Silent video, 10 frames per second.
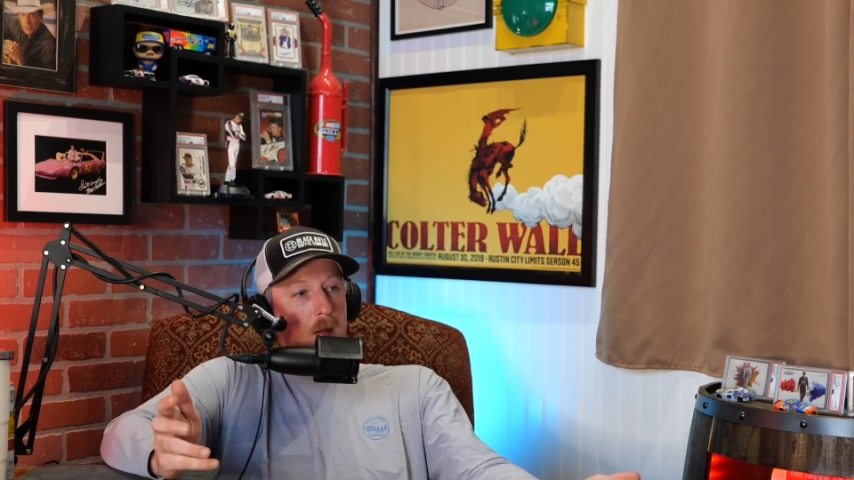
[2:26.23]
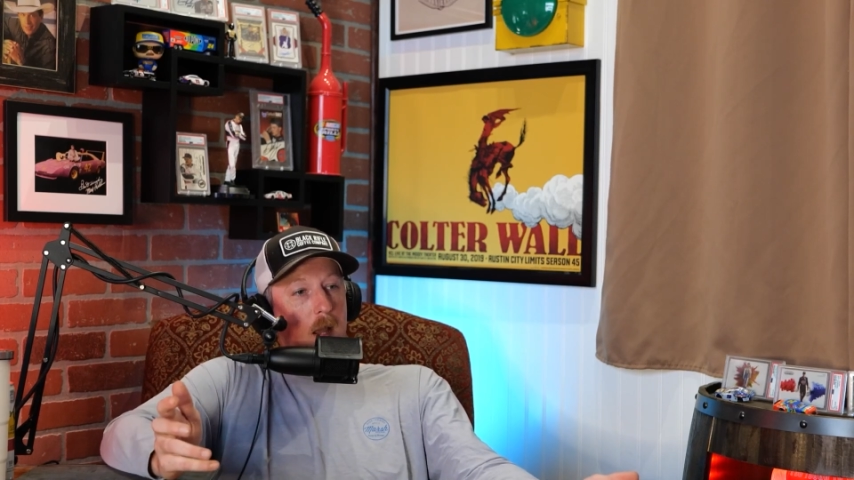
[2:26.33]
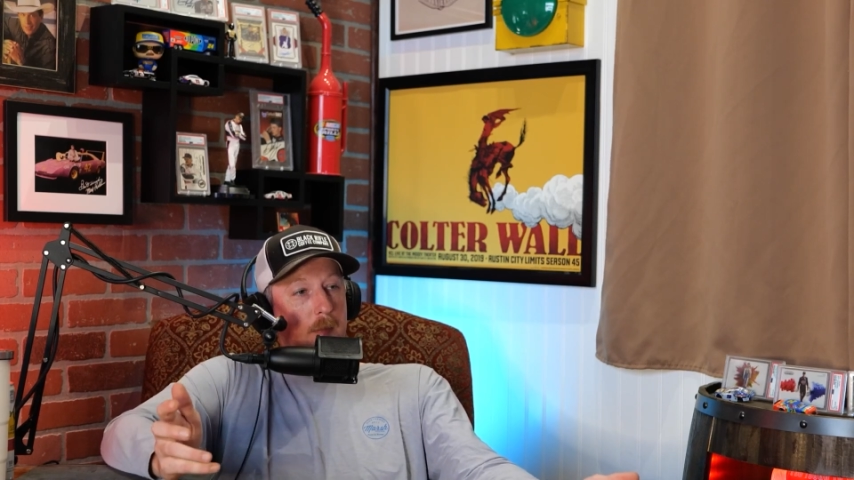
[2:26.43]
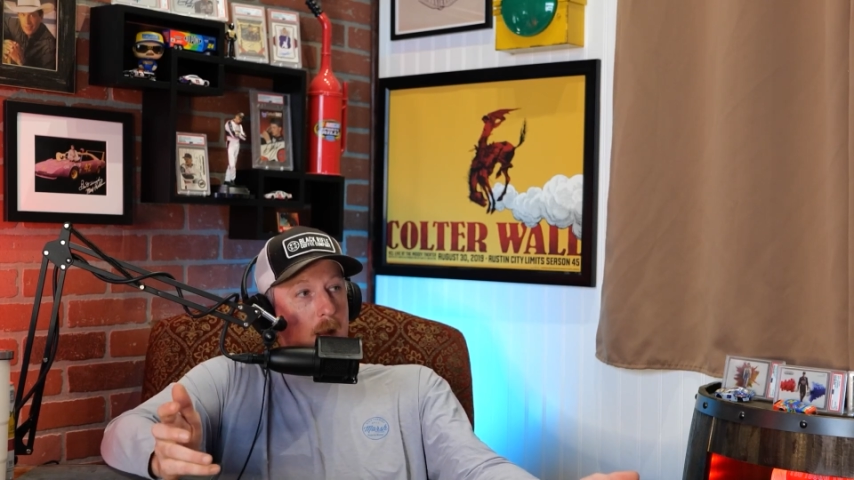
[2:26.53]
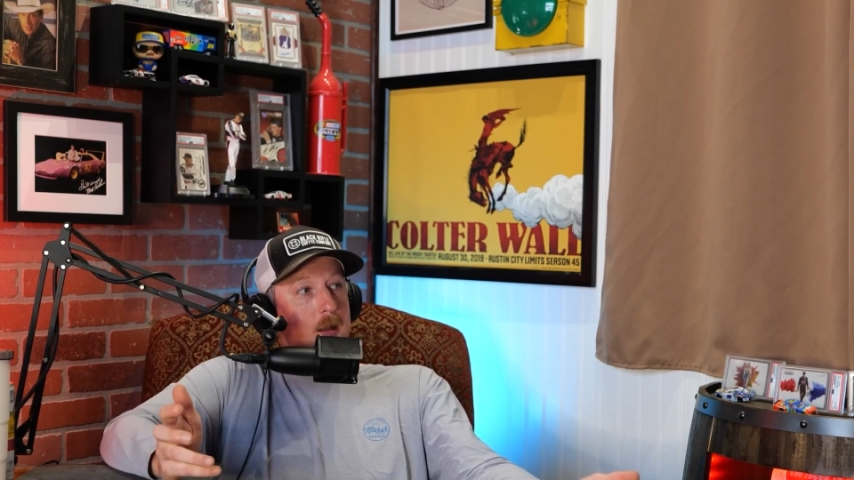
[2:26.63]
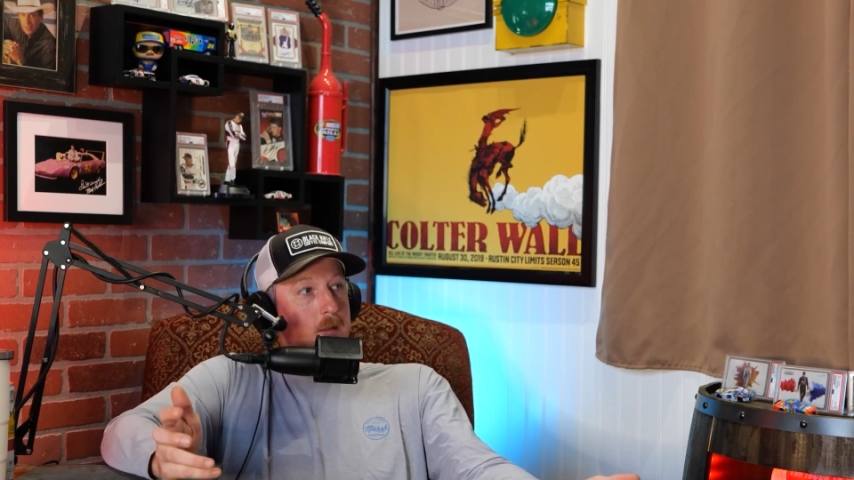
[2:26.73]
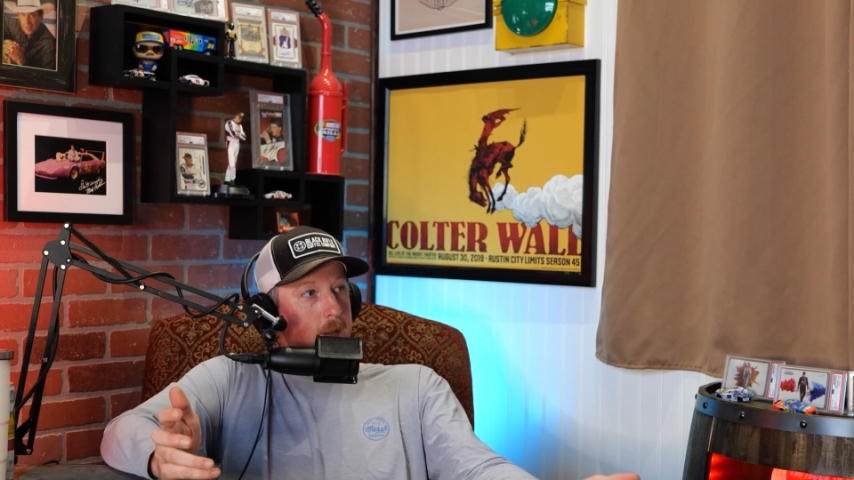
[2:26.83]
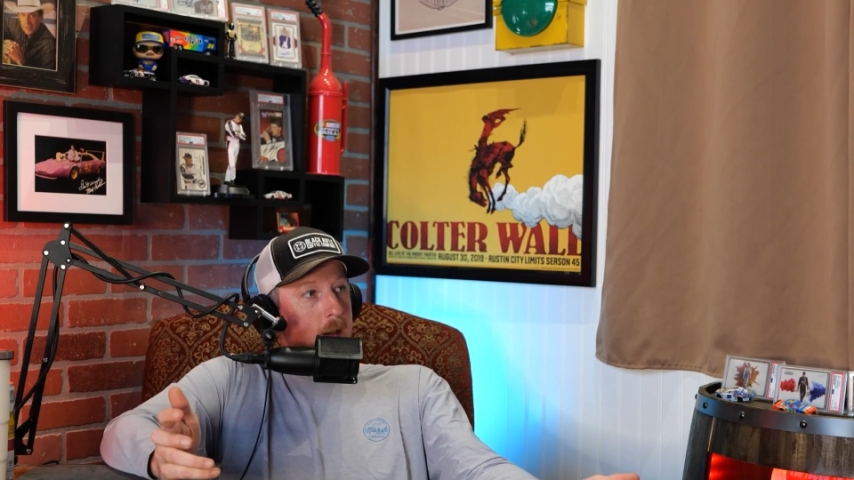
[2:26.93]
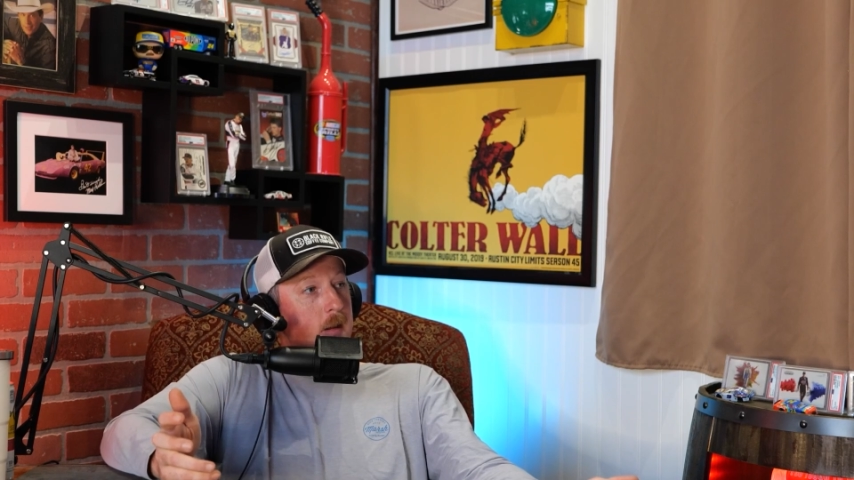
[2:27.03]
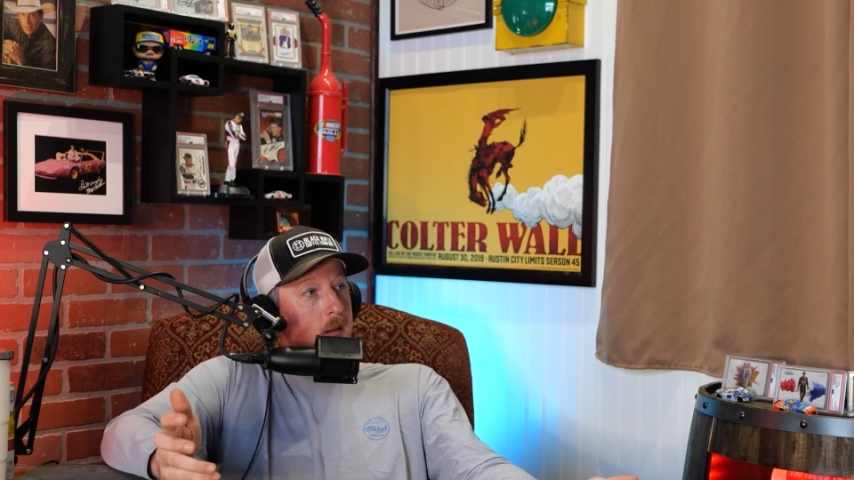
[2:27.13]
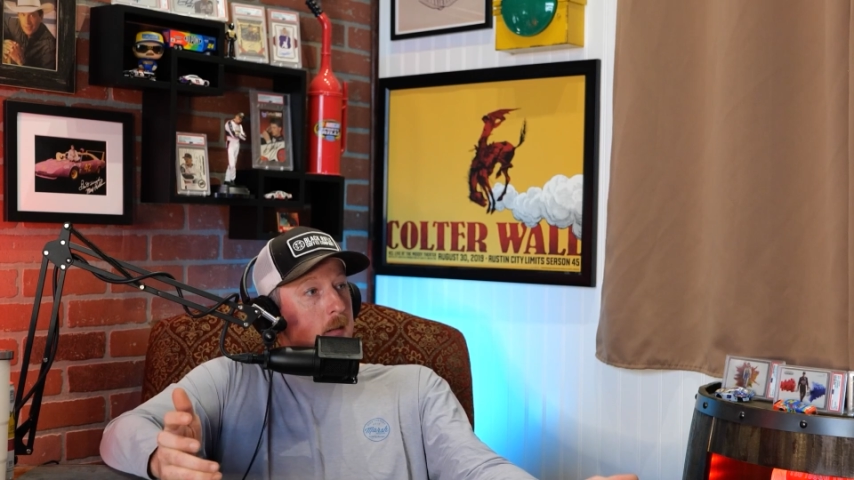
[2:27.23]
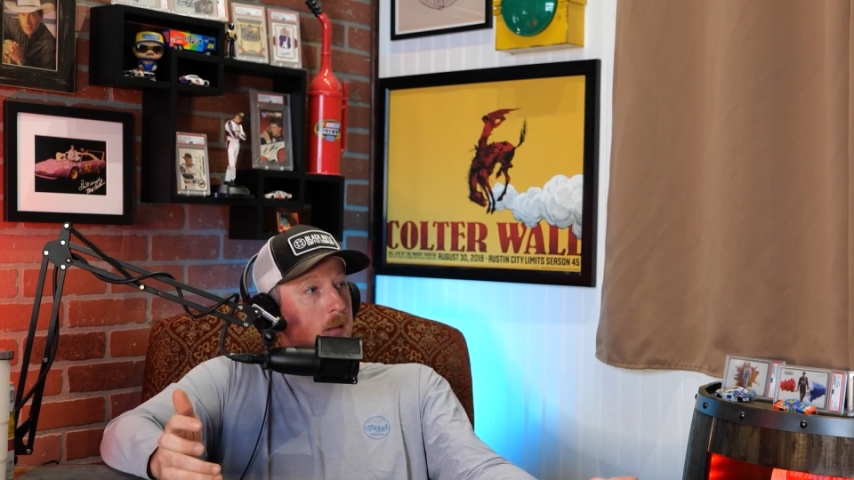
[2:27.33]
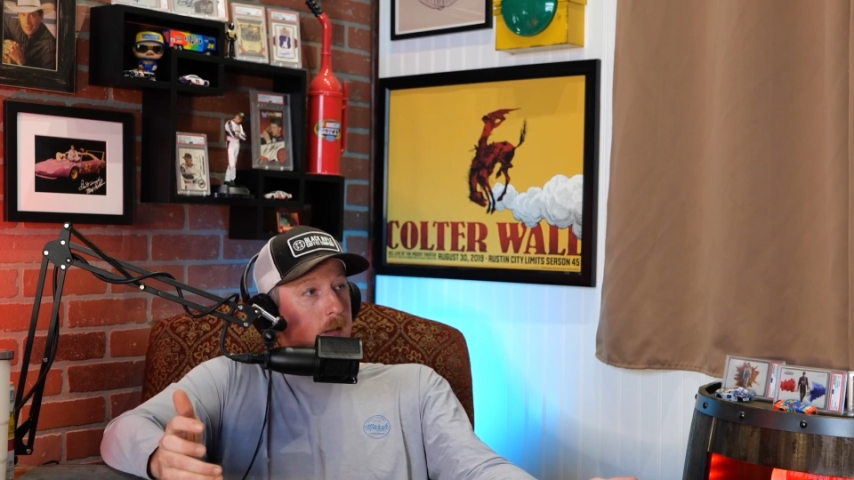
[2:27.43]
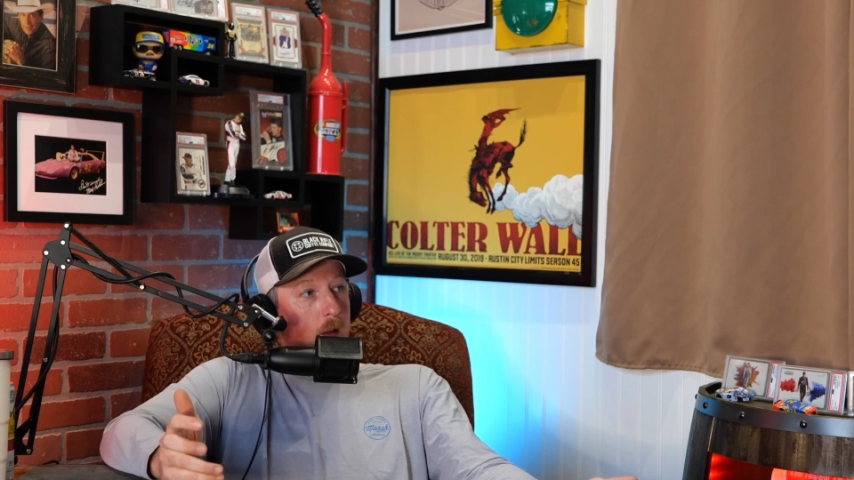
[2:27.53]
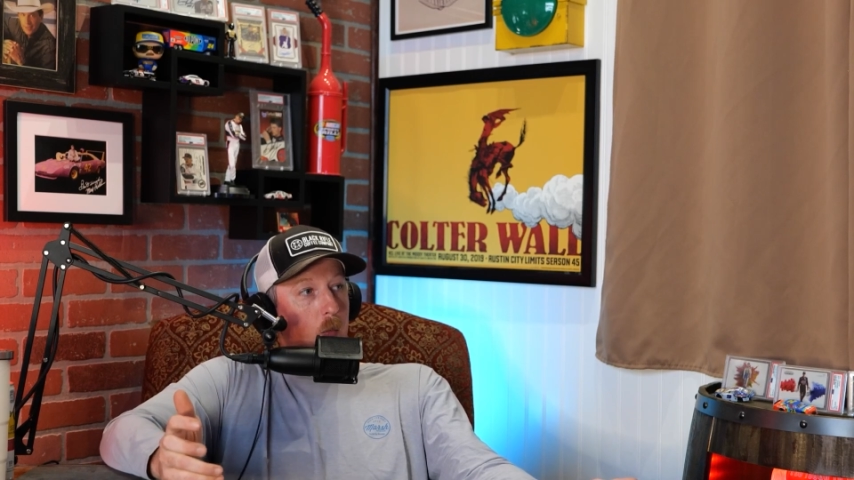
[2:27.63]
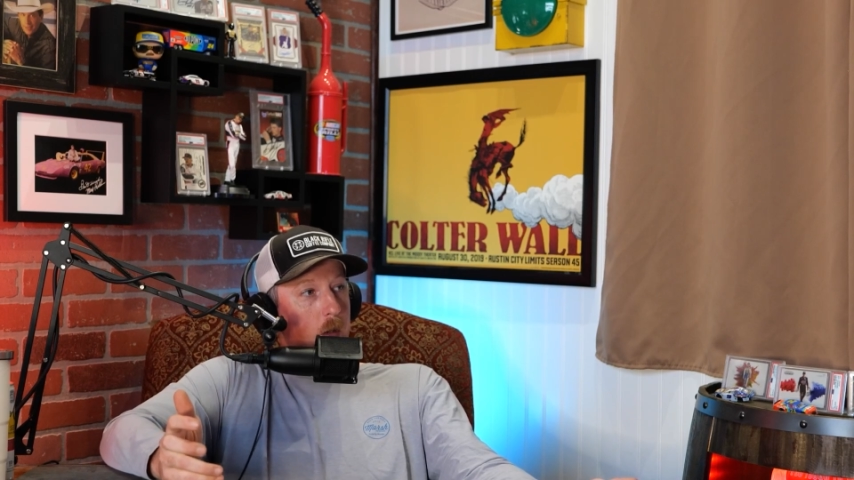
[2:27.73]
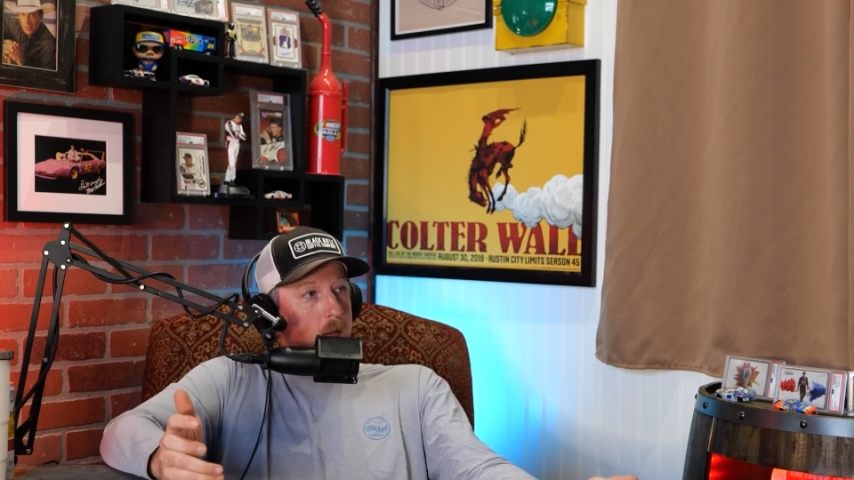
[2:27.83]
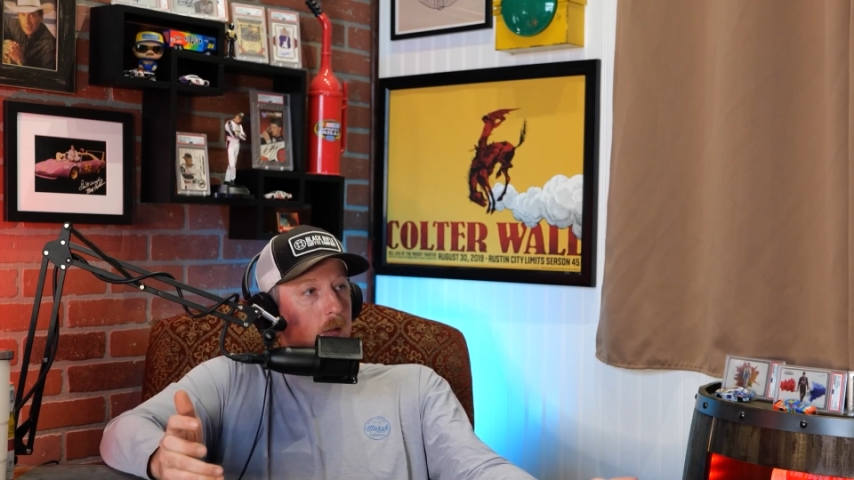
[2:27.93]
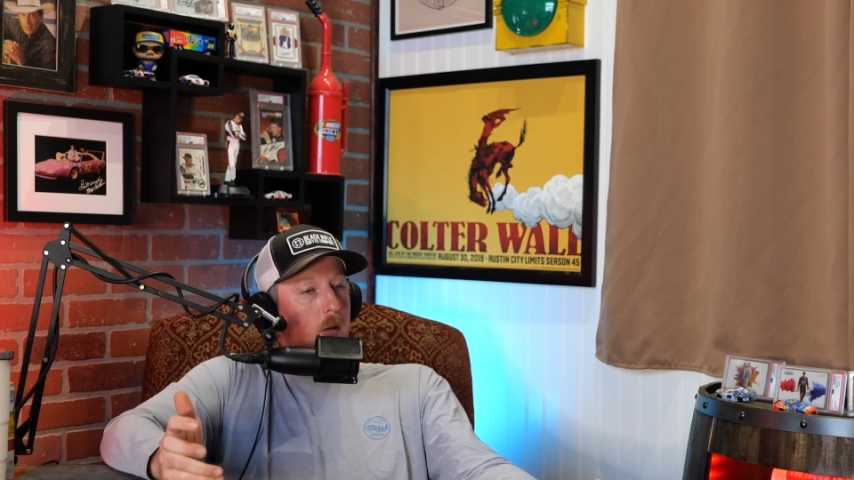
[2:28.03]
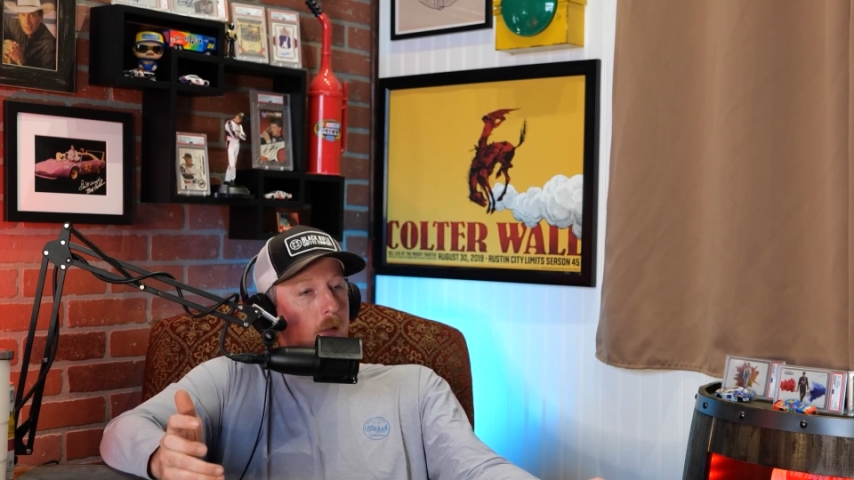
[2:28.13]
I think it's there. We
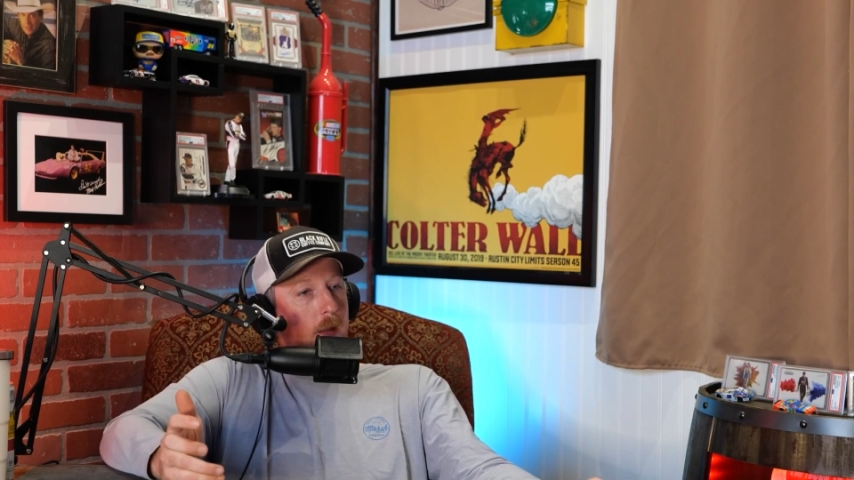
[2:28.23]
saw